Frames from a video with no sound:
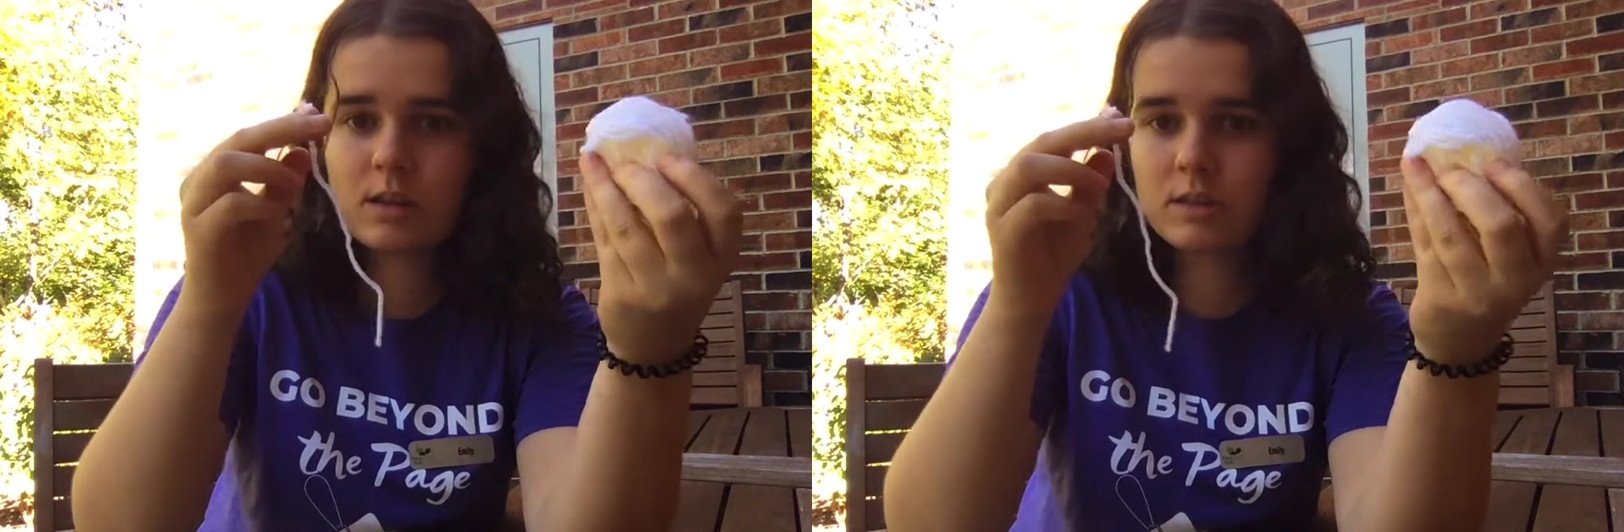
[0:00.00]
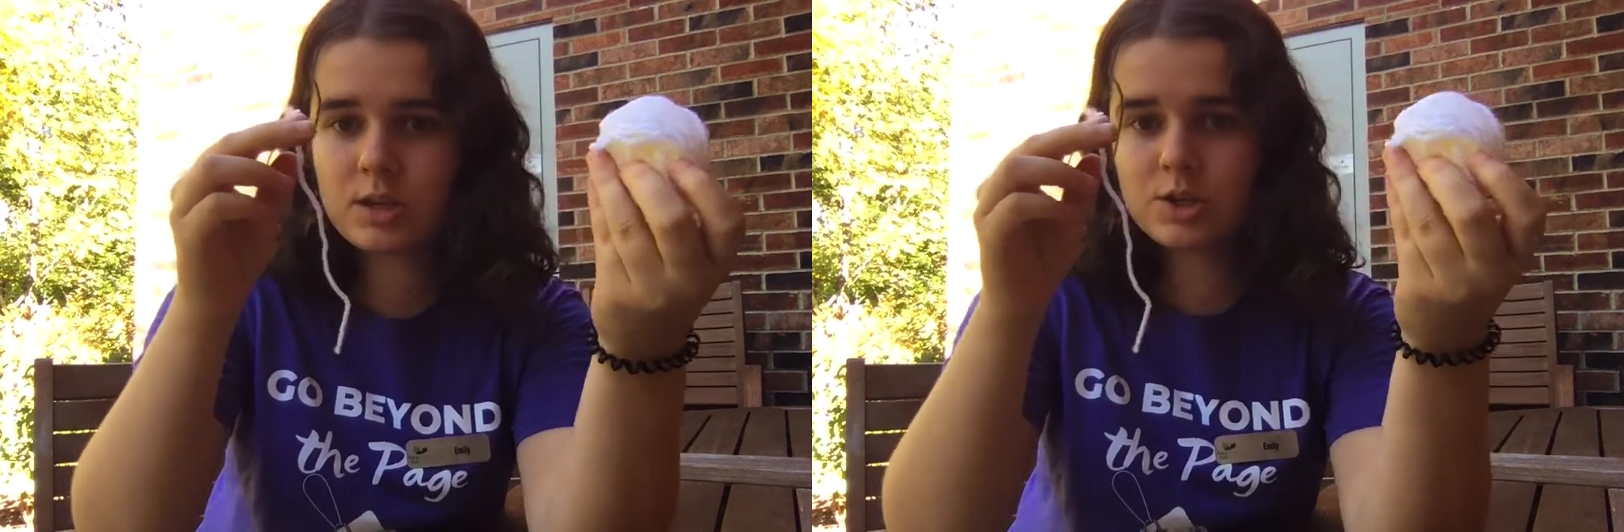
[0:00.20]

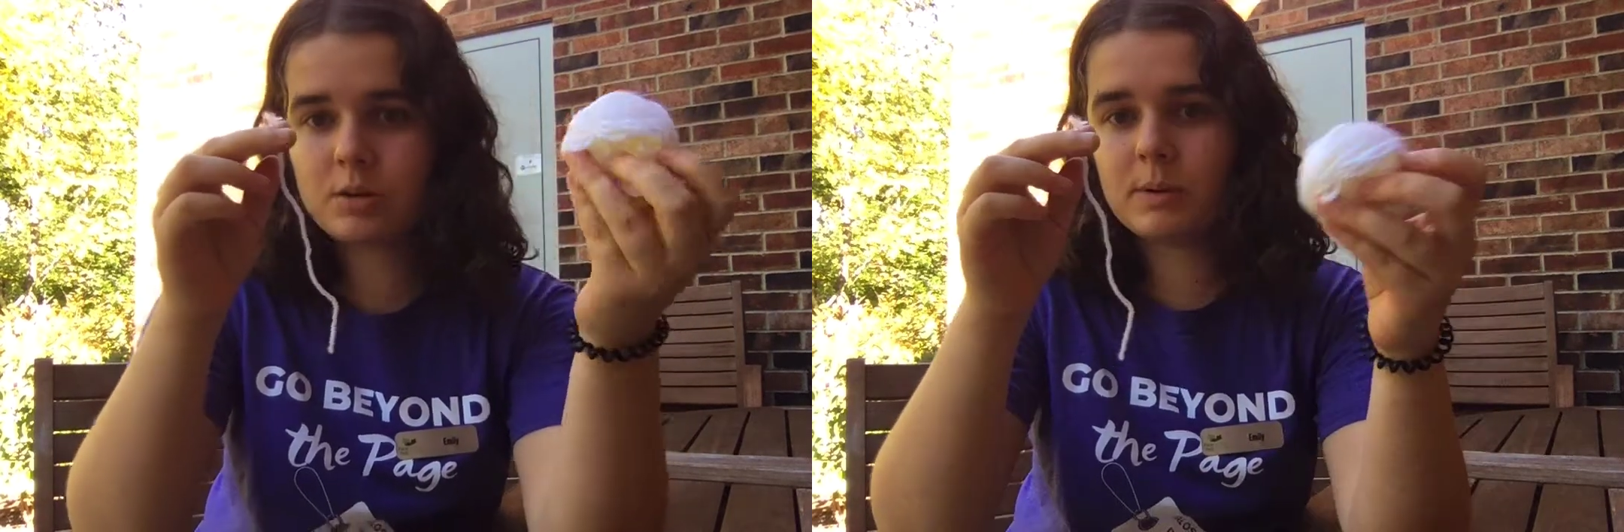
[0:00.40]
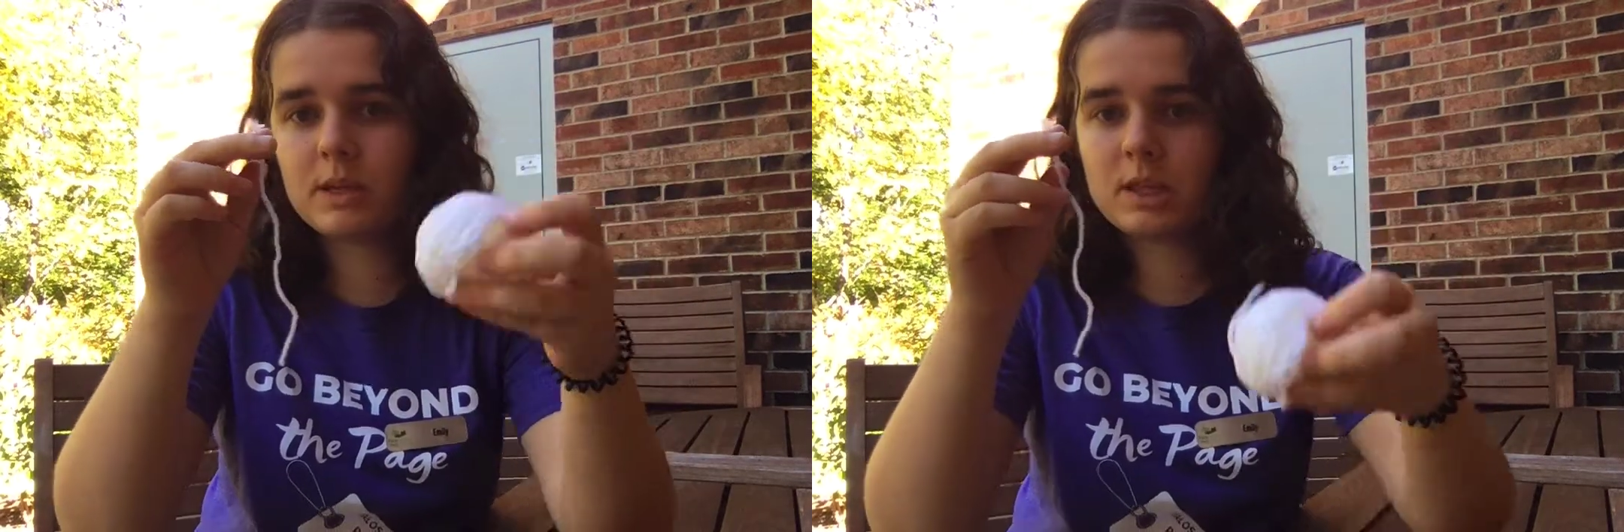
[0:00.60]
These
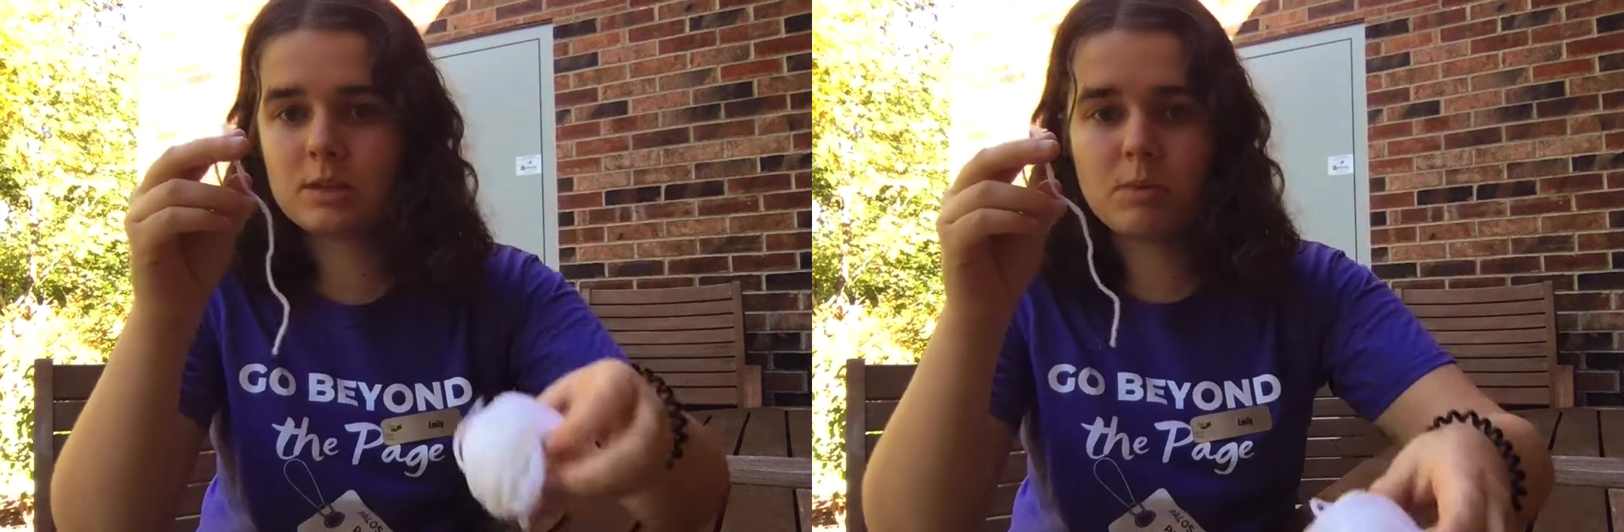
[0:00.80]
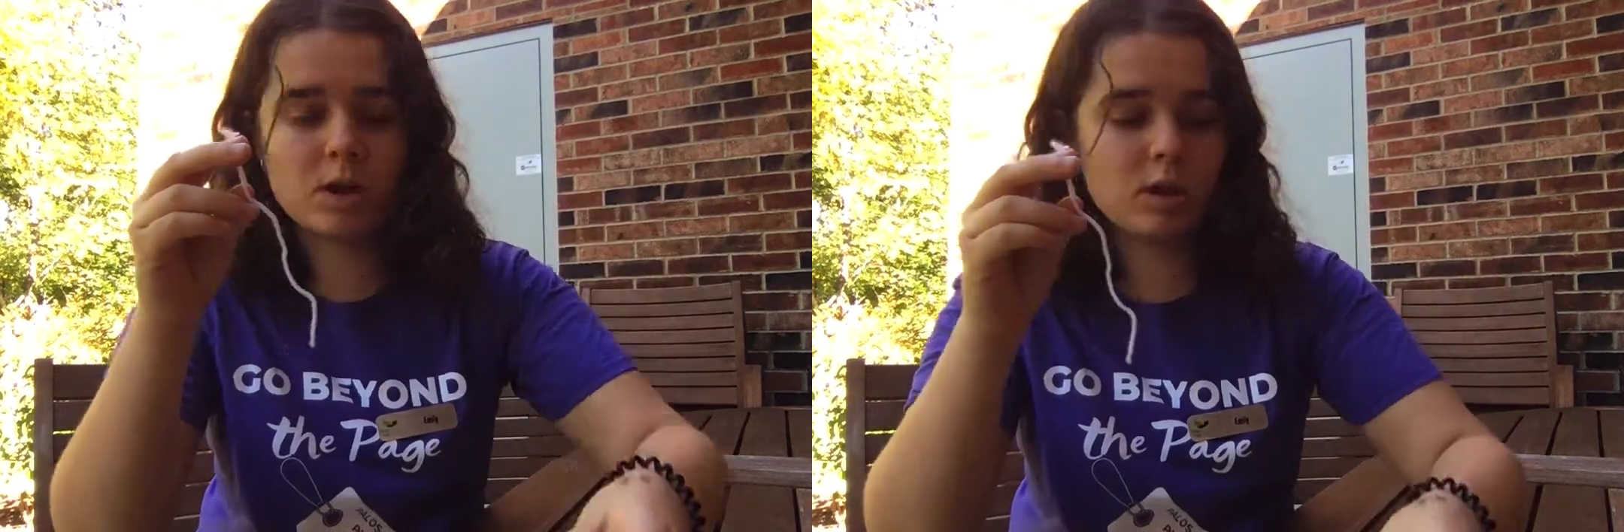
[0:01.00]
should be in the
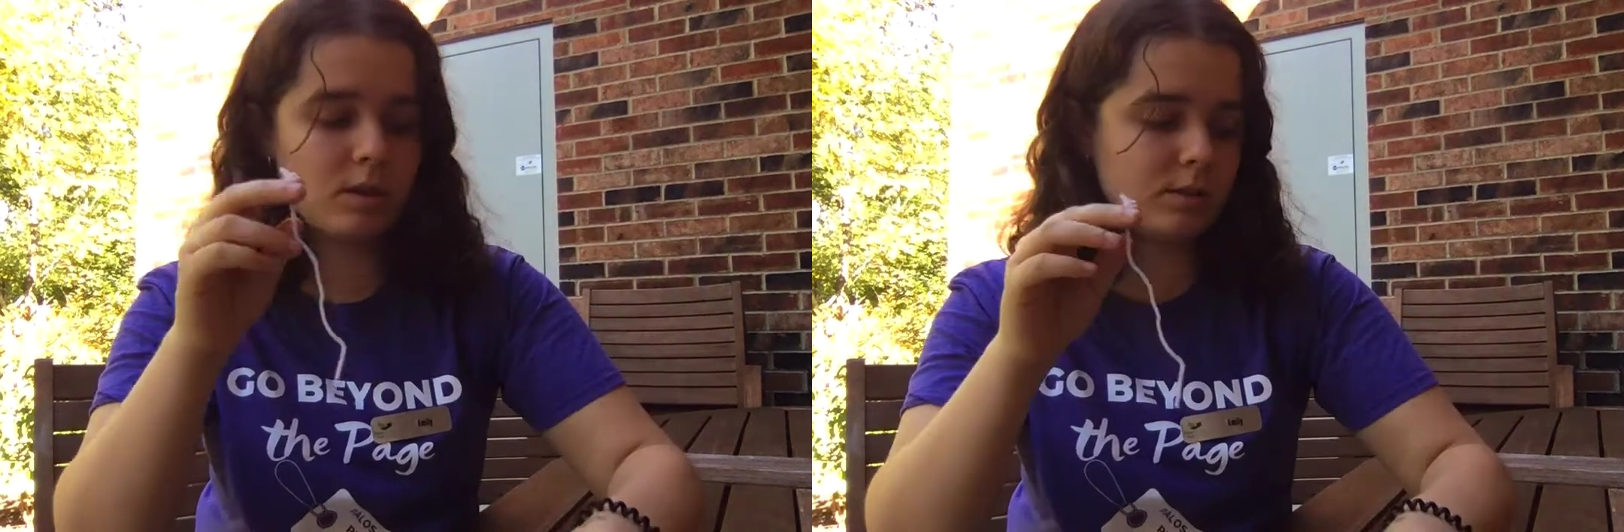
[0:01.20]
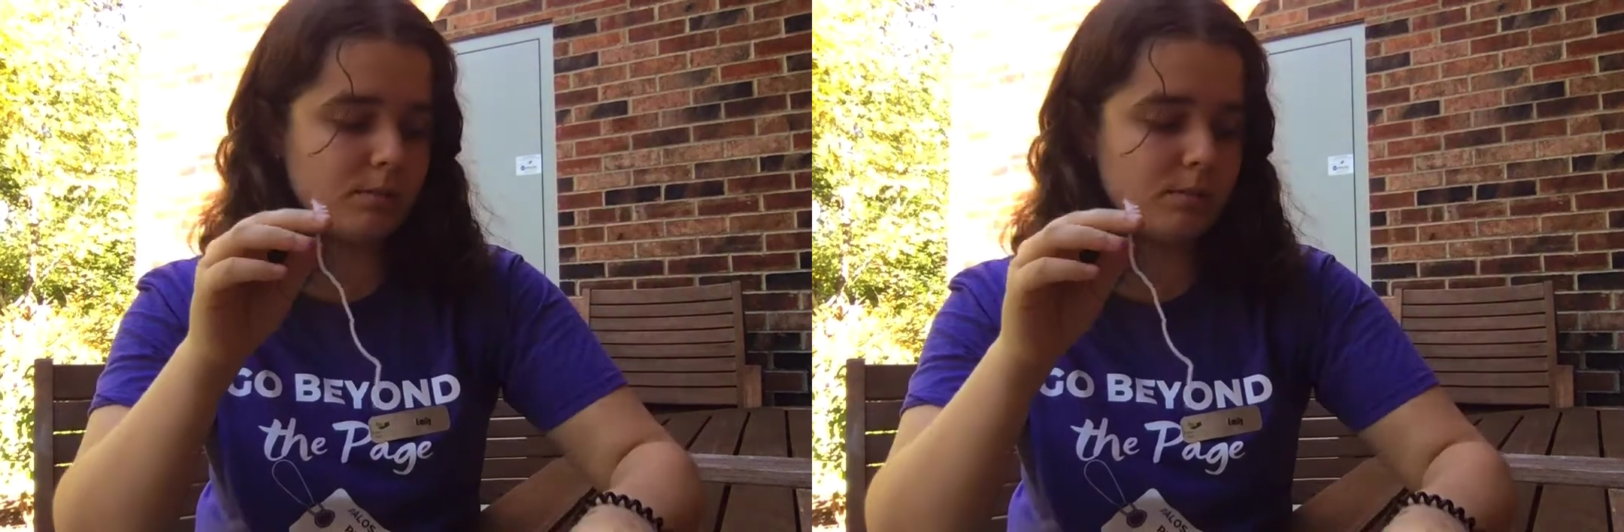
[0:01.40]
small